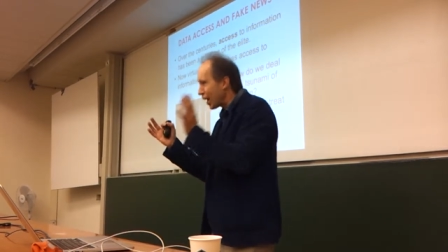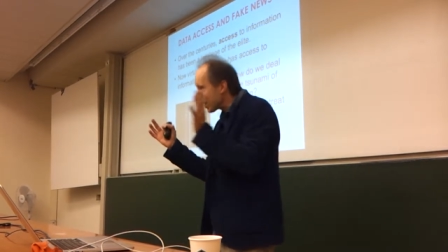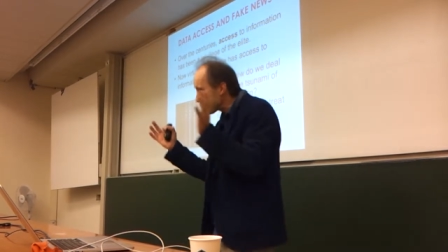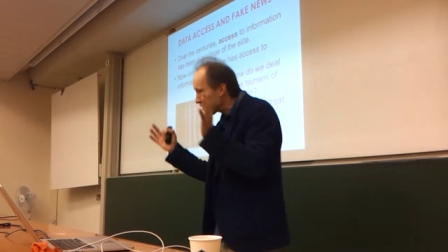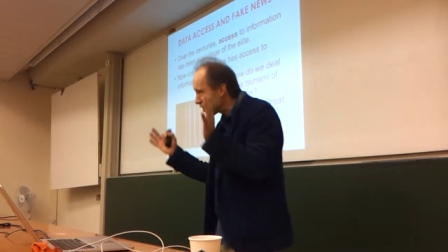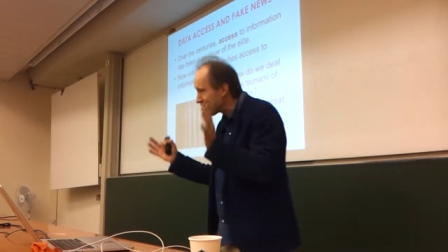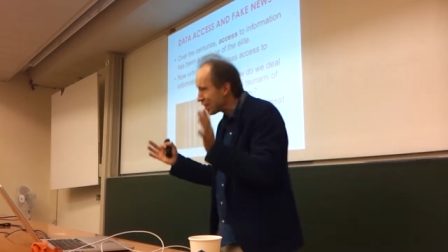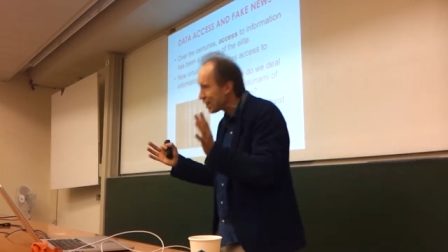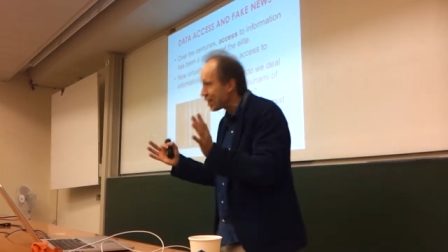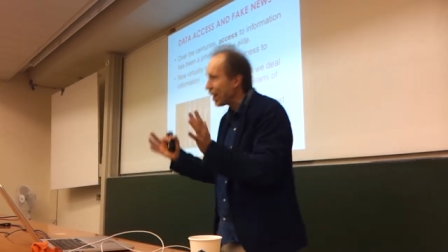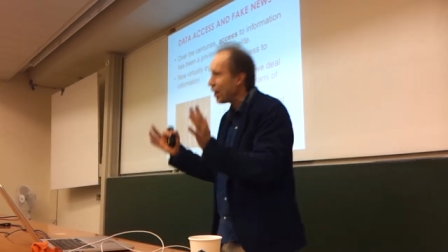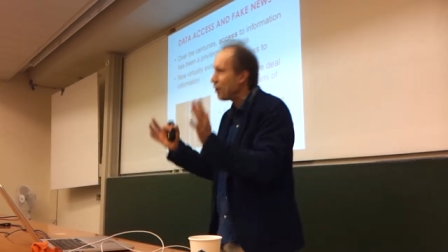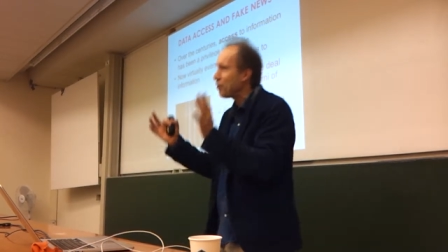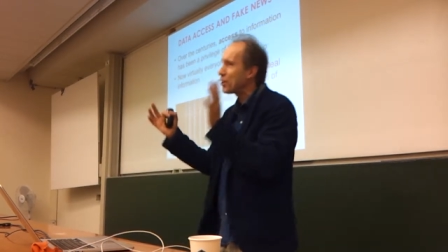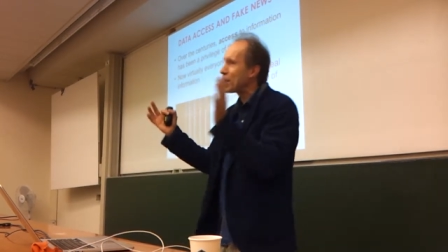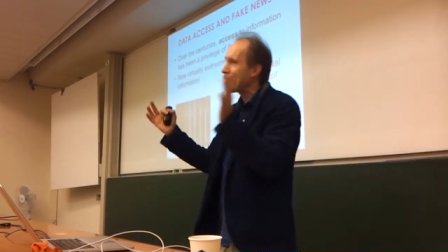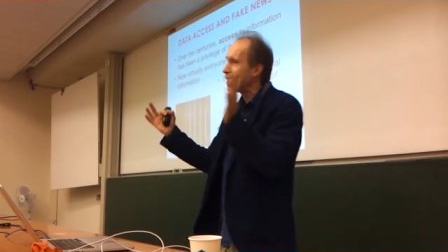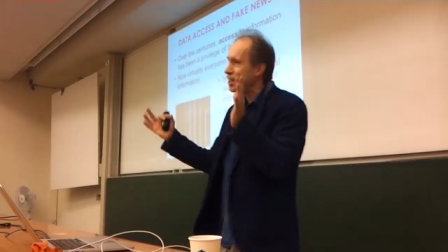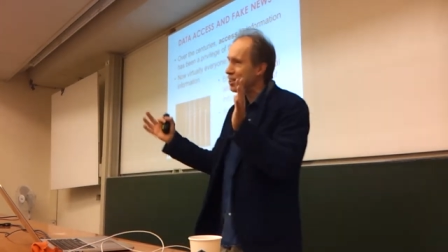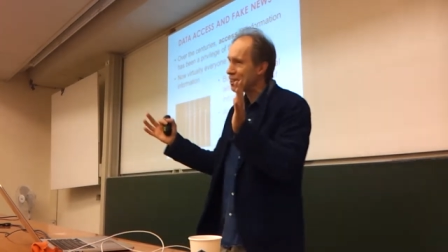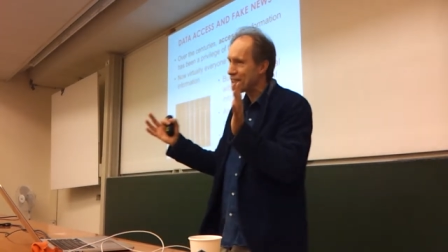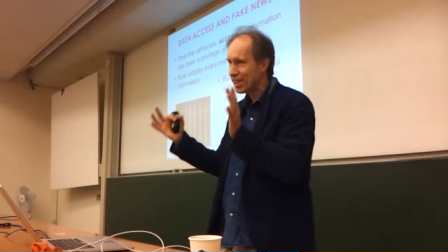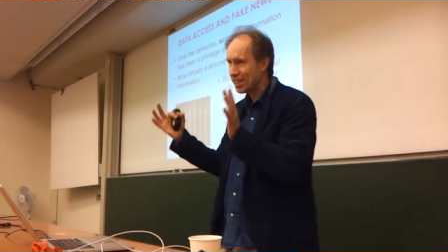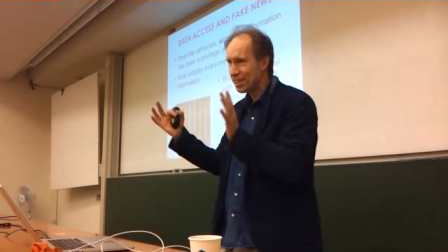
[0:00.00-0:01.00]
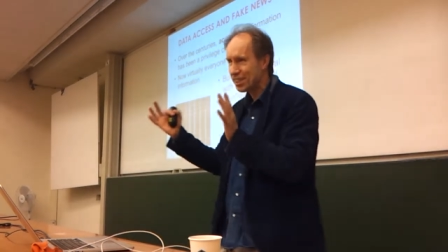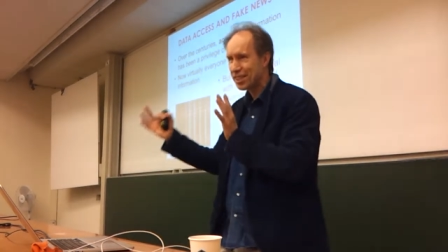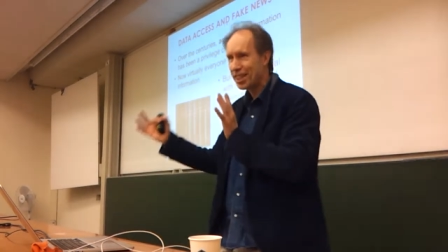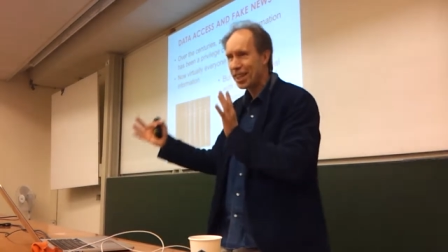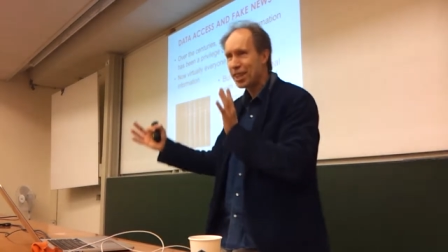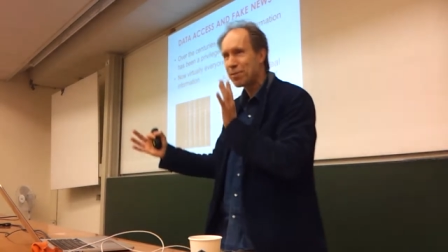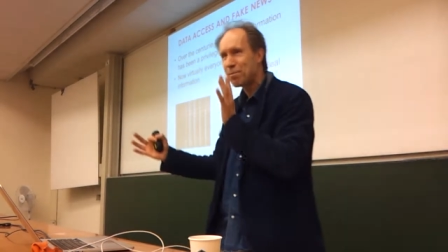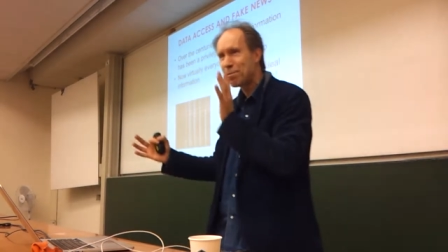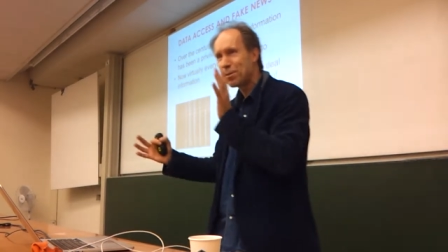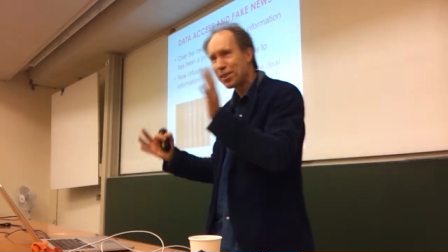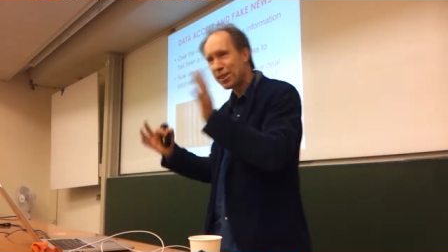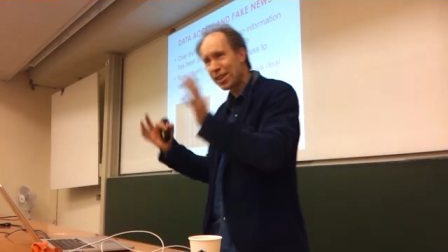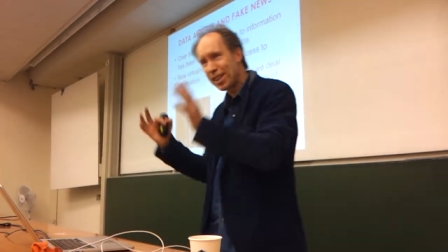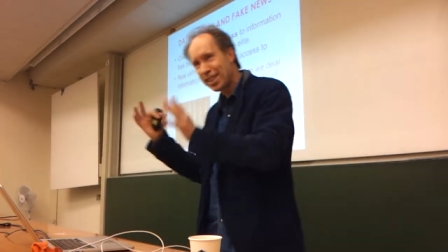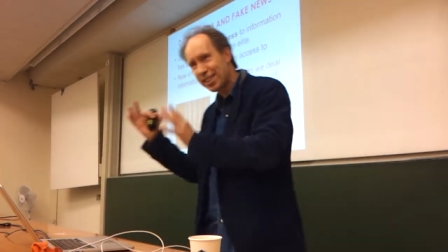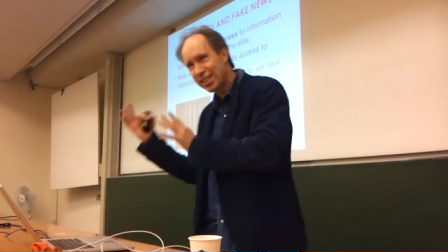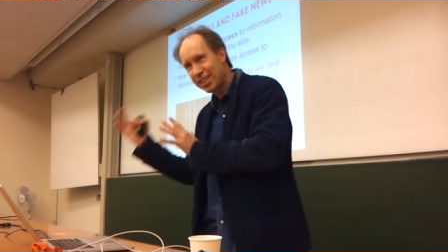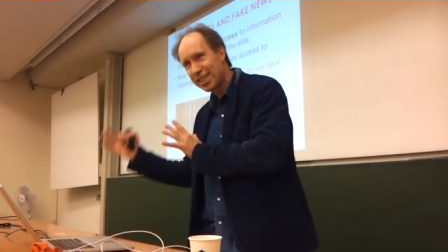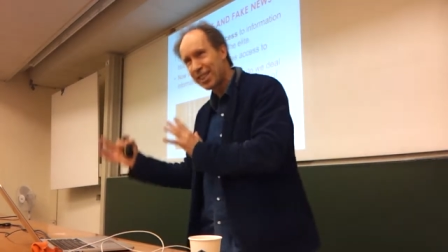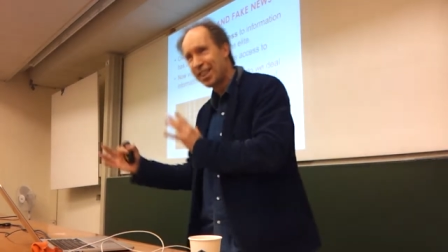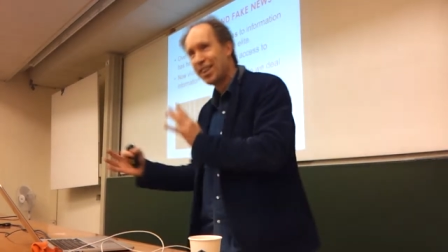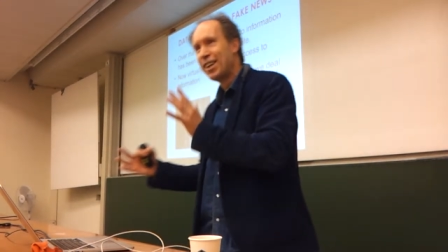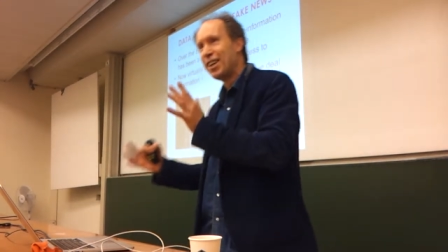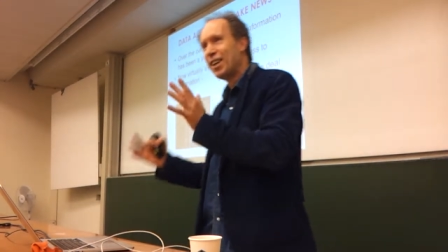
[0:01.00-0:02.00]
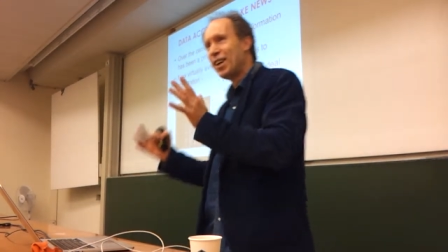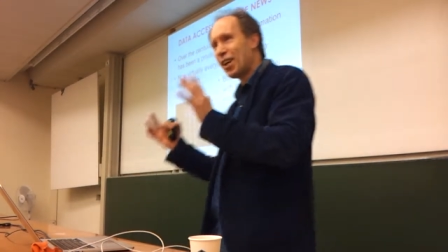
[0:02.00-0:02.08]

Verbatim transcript: I think nowadays that statement has